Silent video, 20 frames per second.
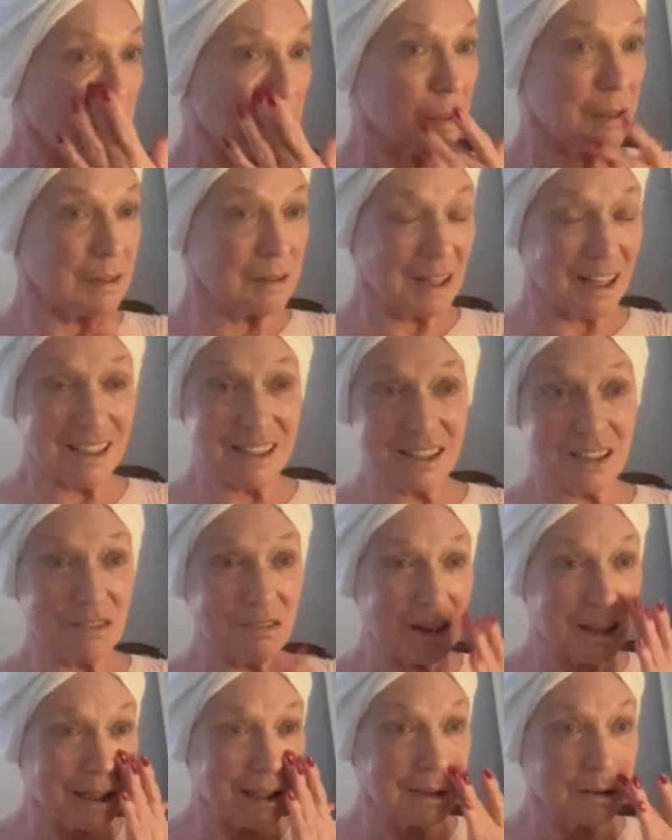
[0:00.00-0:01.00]
And that is a
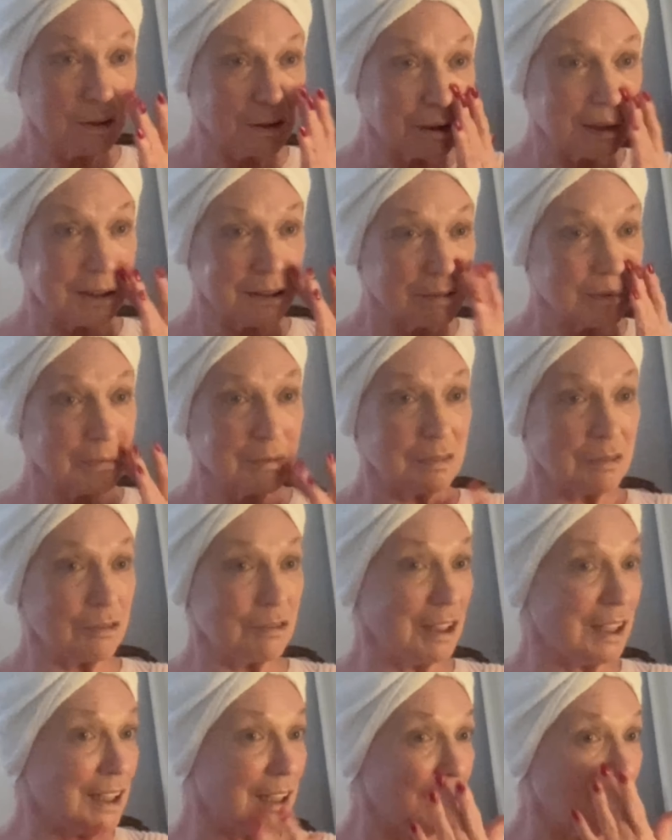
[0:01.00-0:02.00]
really good,
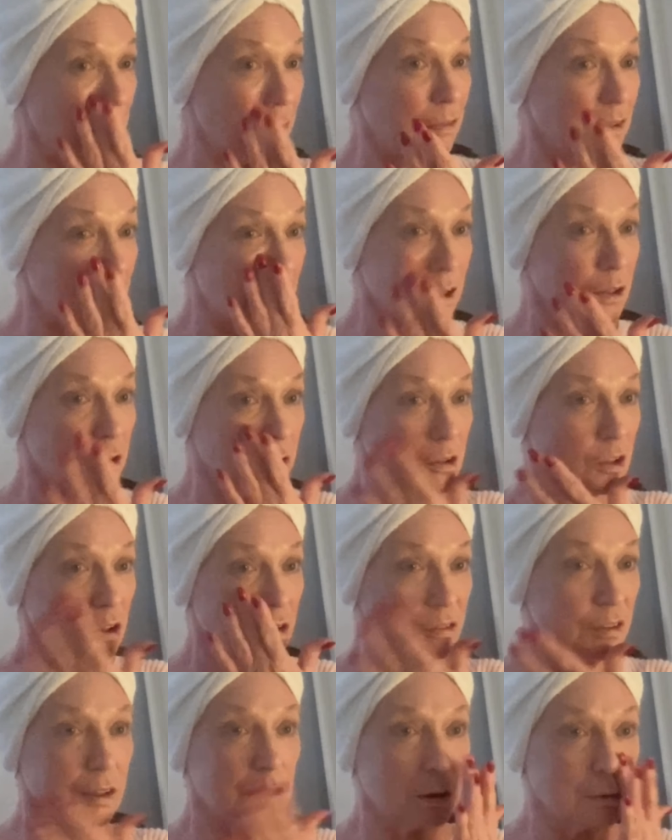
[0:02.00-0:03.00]
really, really good
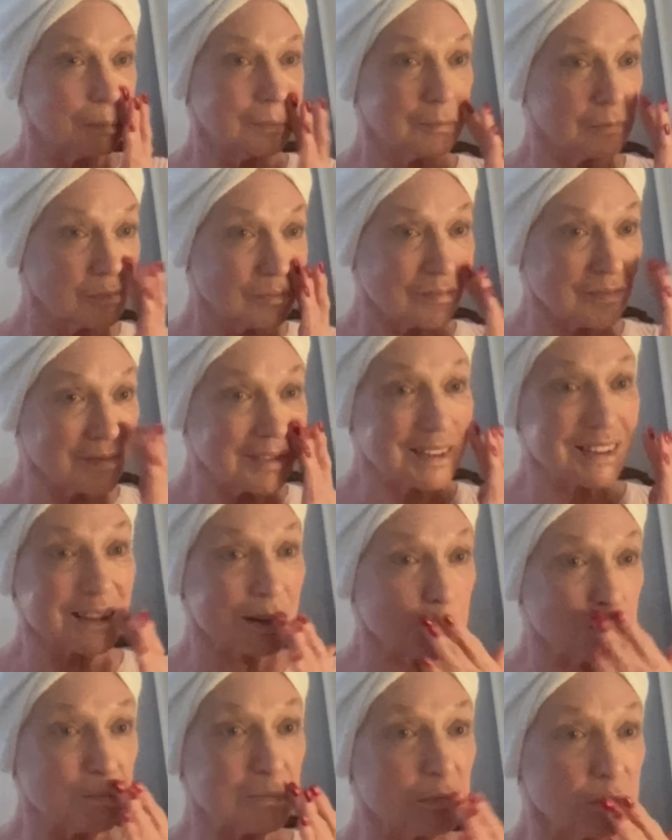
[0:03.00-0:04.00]
cover up
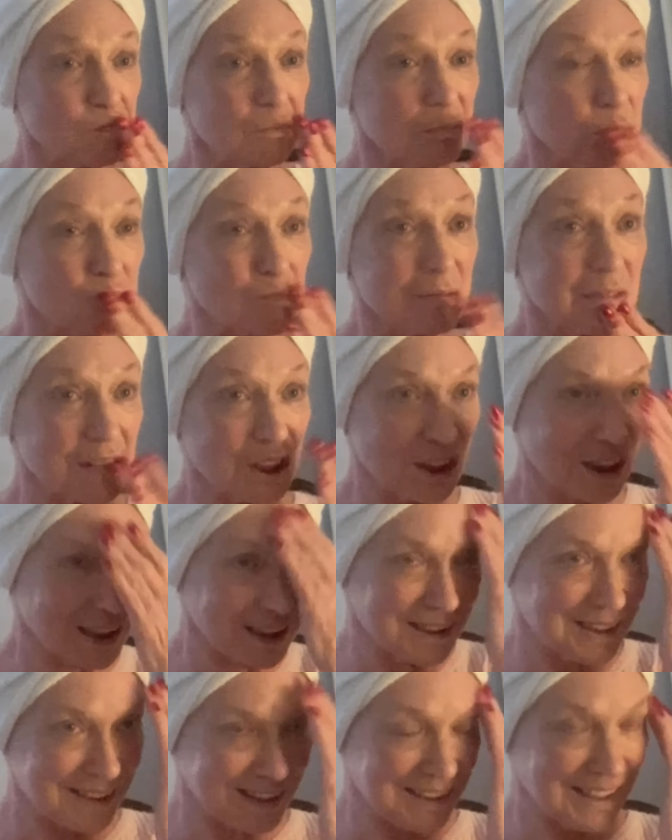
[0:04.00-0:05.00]
as you
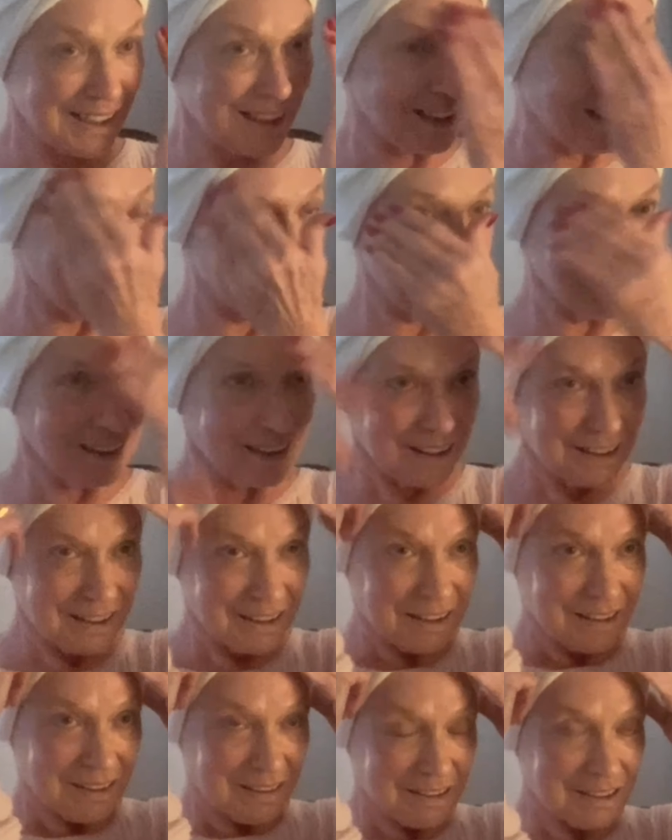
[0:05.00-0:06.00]
can see
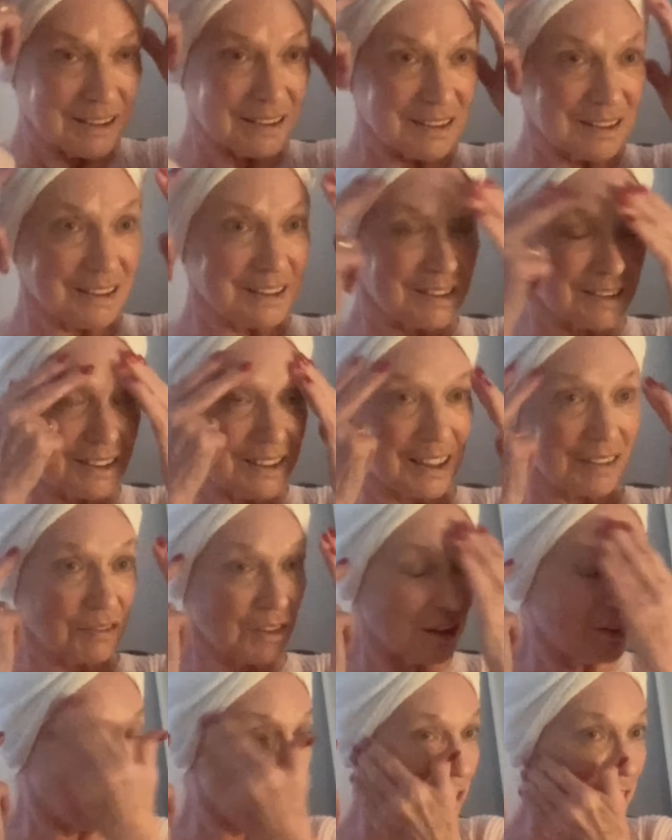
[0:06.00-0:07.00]
I've
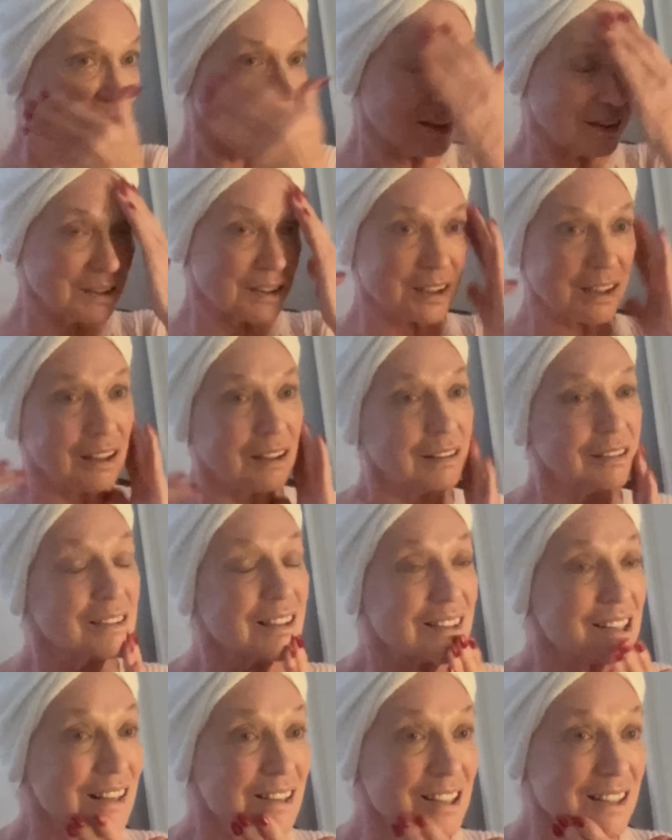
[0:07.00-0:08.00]
got nothing else on
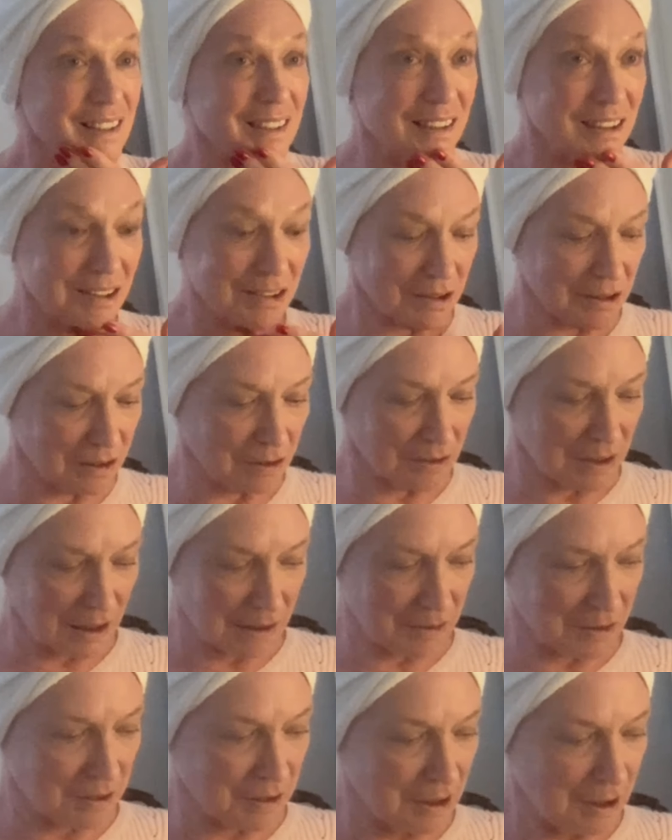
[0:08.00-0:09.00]
so
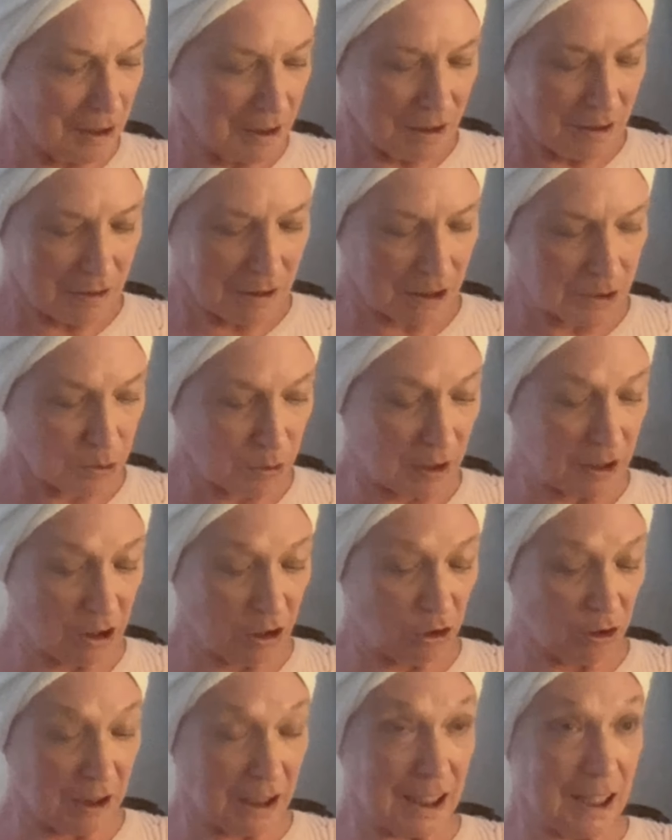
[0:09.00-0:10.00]
that's that's got you
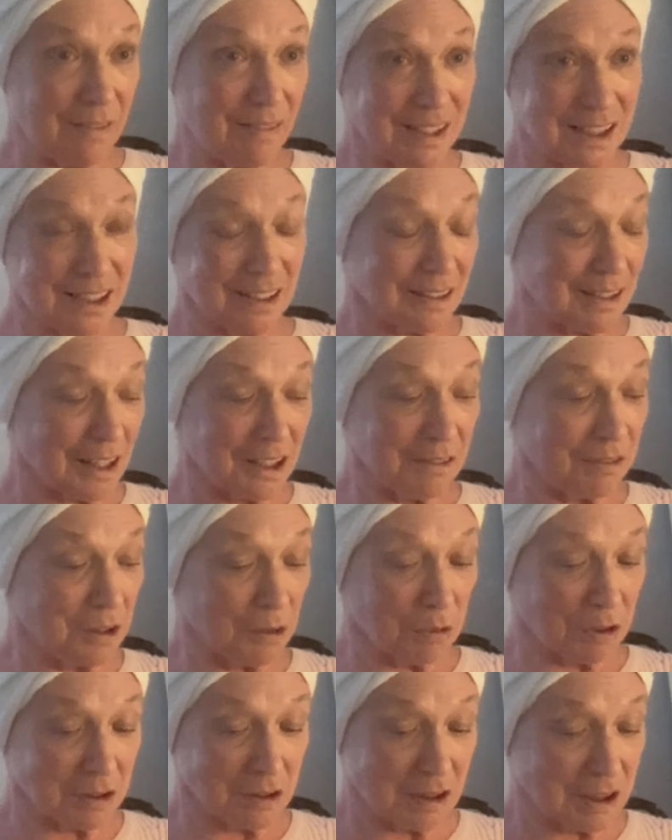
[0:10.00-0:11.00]
could leave it at that if you
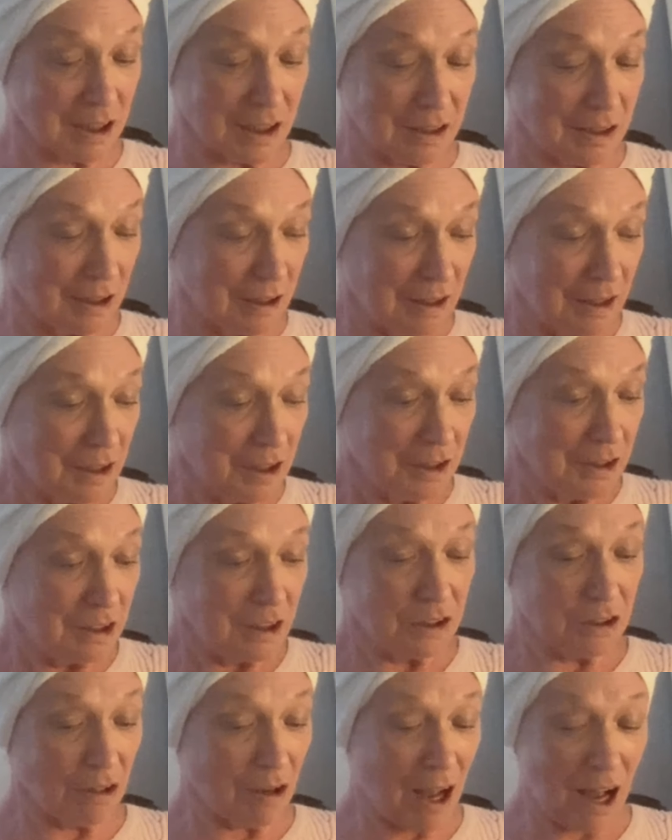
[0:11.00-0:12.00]
wanted you
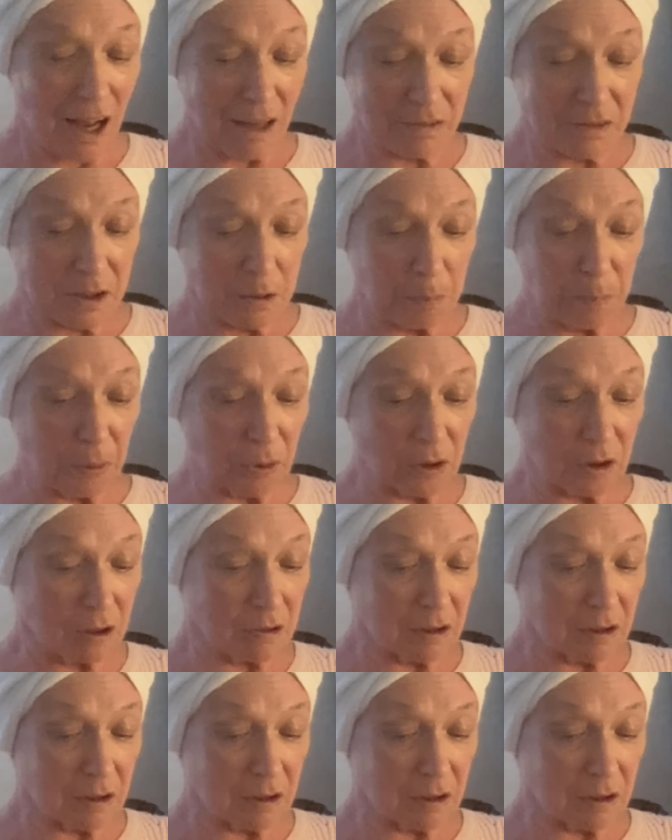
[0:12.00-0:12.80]
don't have to put